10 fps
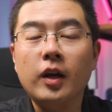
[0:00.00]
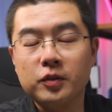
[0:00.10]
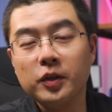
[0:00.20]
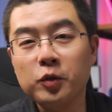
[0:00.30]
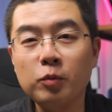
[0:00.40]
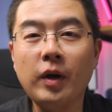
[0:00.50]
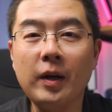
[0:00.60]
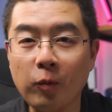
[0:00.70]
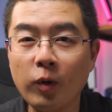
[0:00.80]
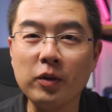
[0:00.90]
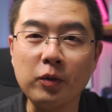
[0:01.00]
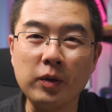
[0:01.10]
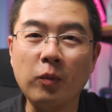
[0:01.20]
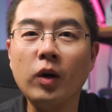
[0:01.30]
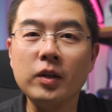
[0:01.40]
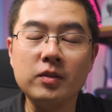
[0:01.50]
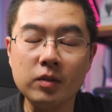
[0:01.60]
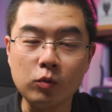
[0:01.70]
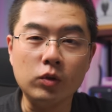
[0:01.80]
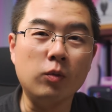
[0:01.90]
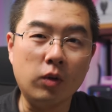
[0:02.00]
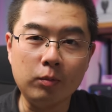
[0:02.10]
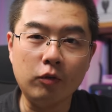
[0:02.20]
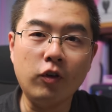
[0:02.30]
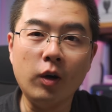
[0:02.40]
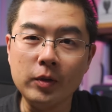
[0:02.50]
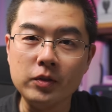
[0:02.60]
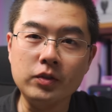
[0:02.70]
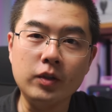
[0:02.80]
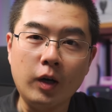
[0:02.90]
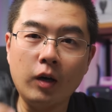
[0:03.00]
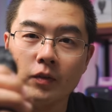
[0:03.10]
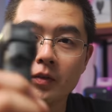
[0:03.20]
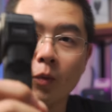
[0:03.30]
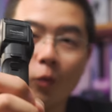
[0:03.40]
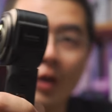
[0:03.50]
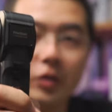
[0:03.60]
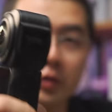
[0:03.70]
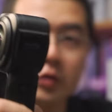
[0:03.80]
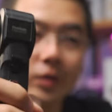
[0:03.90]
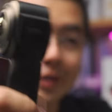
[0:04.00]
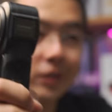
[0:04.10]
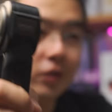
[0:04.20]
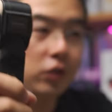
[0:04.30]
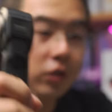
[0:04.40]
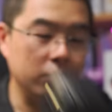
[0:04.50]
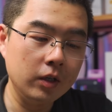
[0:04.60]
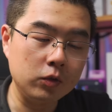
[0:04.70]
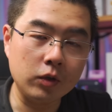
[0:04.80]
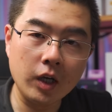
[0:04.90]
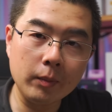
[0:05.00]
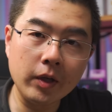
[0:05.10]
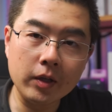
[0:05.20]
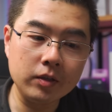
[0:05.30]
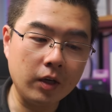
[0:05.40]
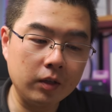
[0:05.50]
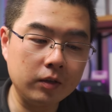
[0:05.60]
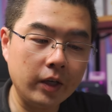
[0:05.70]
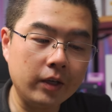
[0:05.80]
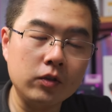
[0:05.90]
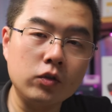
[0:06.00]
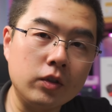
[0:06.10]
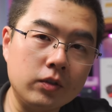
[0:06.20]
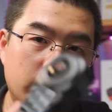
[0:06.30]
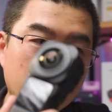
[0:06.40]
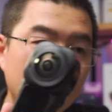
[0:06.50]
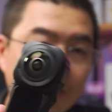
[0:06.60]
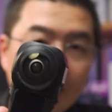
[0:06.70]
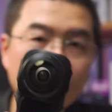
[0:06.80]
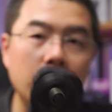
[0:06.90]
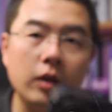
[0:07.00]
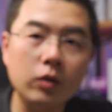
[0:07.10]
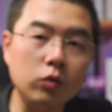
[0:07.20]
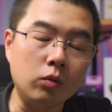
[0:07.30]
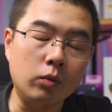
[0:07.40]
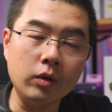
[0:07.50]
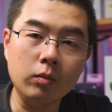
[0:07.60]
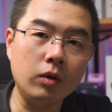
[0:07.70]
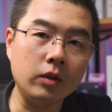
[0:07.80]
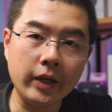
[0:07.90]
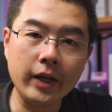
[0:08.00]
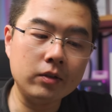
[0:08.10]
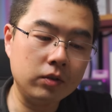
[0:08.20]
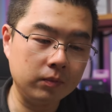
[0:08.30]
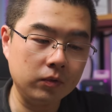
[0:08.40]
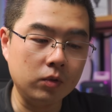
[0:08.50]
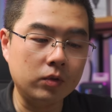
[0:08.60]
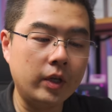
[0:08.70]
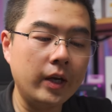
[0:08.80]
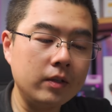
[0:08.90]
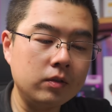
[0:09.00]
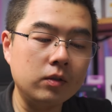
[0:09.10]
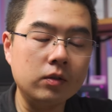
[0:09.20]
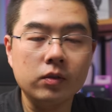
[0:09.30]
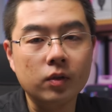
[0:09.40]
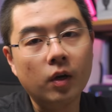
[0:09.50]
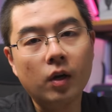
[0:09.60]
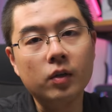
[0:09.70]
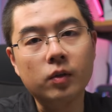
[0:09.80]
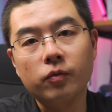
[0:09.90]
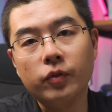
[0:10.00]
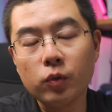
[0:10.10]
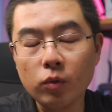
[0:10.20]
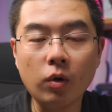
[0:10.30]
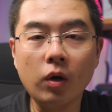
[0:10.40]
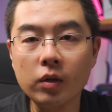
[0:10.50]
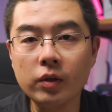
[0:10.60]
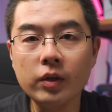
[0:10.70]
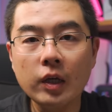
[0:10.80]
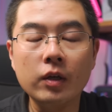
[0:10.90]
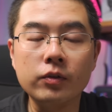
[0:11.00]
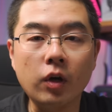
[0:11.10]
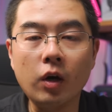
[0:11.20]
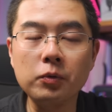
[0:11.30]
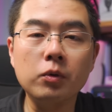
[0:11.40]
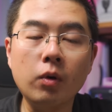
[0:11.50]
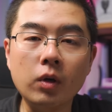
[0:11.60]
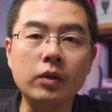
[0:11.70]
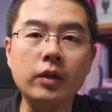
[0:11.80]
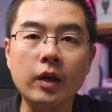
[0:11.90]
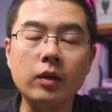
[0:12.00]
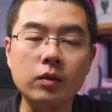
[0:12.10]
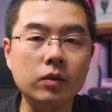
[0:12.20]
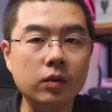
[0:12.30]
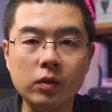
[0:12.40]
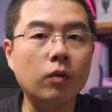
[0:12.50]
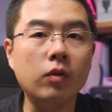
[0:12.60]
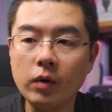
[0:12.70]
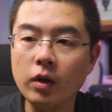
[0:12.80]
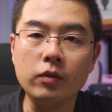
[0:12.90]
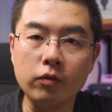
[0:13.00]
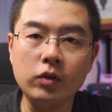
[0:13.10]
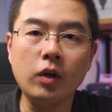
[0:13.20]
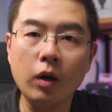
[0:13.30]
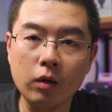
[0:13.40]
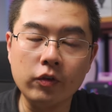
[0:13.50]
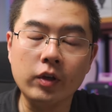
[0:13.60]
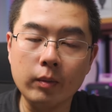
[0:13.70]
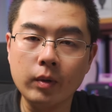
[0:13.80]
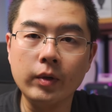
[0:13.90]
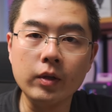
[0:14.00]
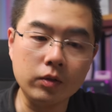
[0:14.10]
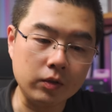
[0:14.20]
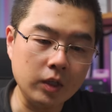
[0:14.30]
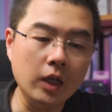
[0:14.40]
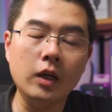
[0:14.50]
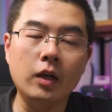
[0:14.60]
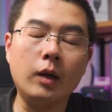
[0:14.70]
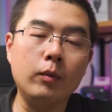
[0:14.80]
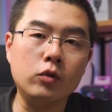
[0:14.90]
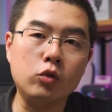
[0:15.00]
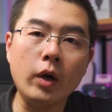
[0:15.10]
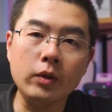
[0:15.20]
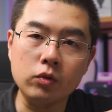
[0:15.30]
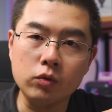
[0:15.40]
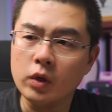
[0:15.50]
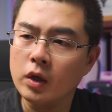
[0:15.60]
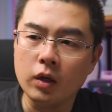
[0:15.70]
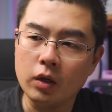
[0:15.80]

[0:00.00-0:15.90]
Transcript: I think you might wondering what is the real world performance of this 1-inch 360 edition. So coming next, I'm gonna take this camera to real world test to test the video quality, the audio quality, and overall the photography capabilities. I will try to